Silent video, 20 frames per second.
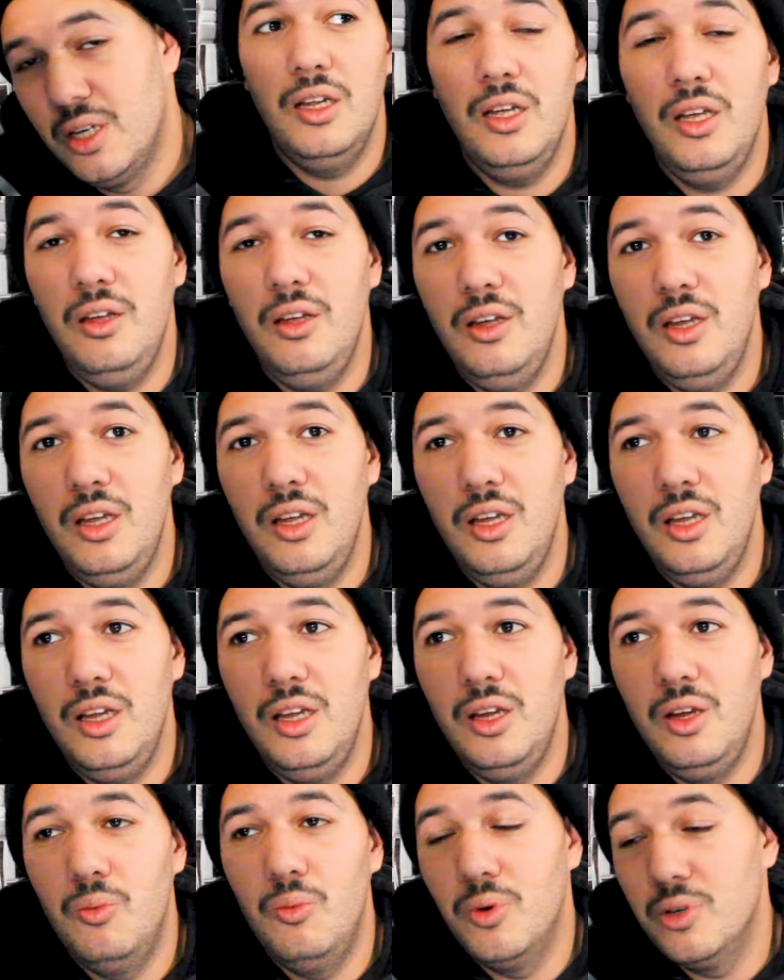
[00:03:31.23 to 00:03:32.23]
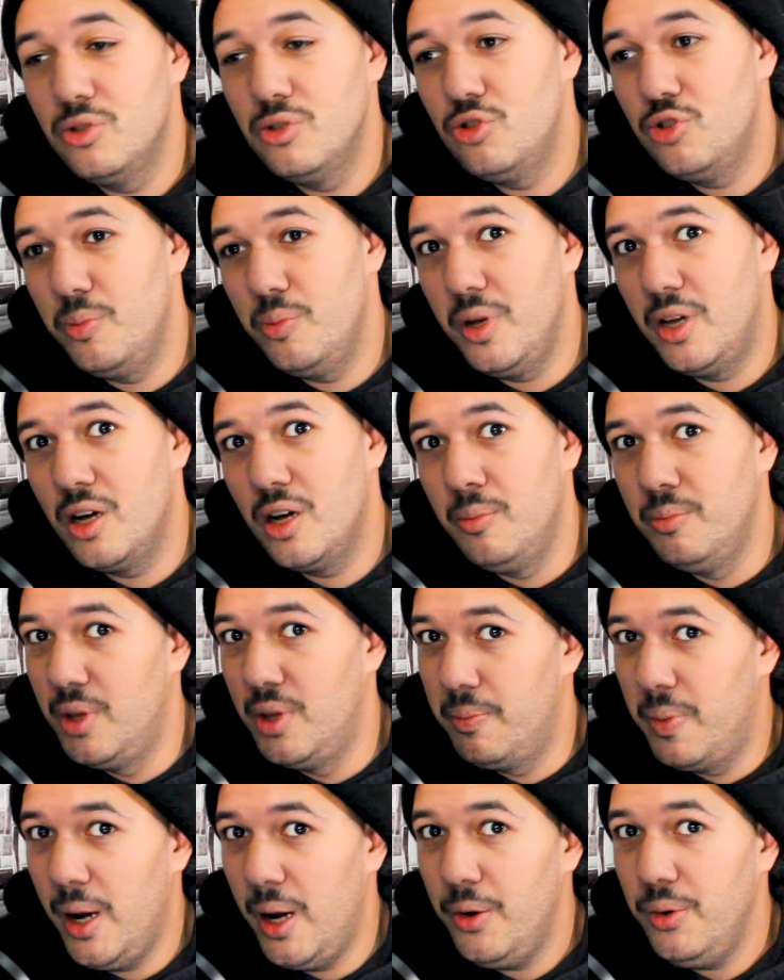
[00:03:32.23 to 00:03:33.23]
He wants to become the
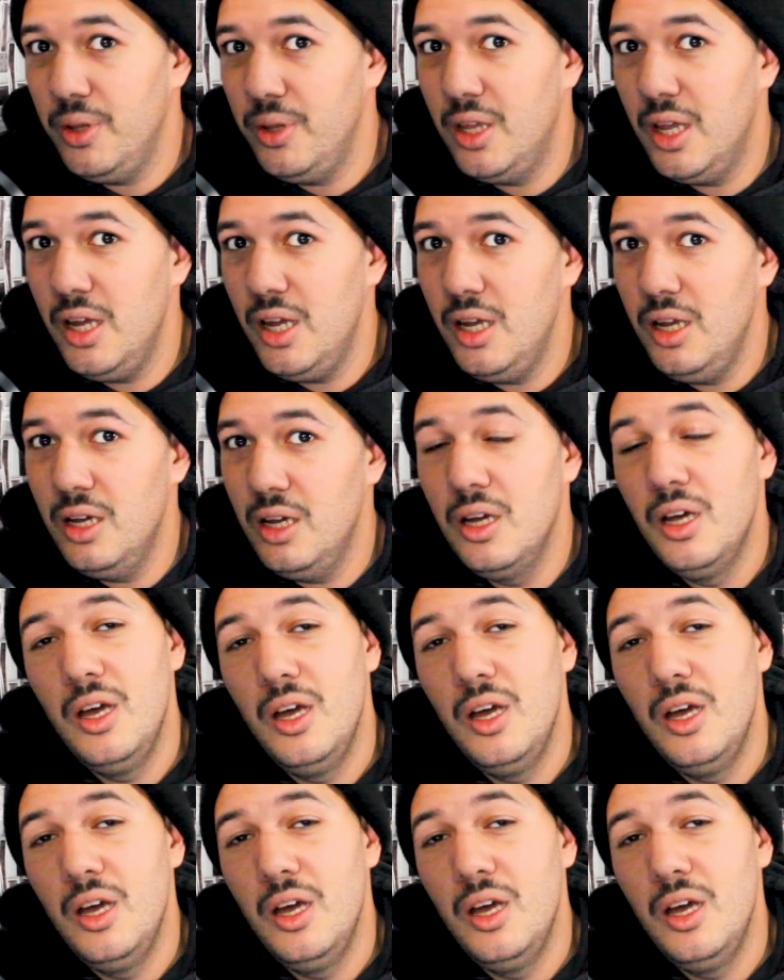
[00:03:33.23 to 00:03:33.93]
Pirate King,